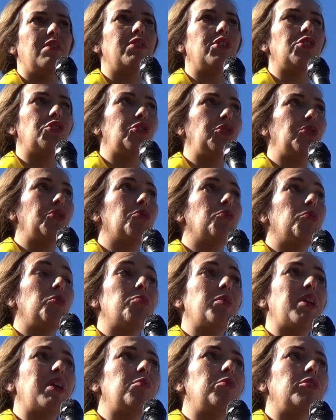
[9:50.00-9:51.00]
that Julian will
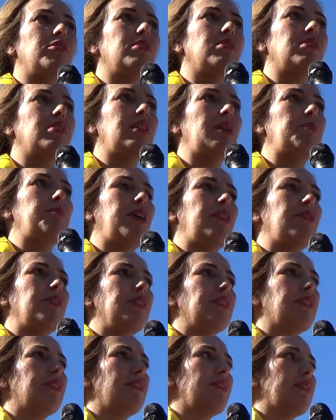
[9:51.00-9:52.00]
be able to step out
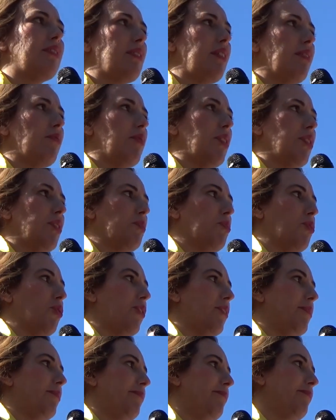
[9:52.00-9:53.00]
into the sun once
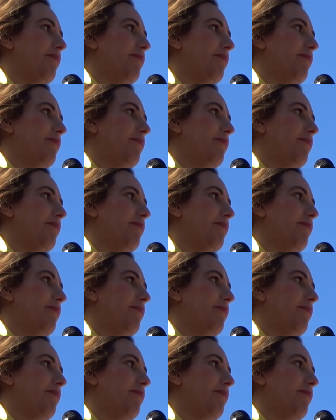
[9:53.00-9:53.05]
more.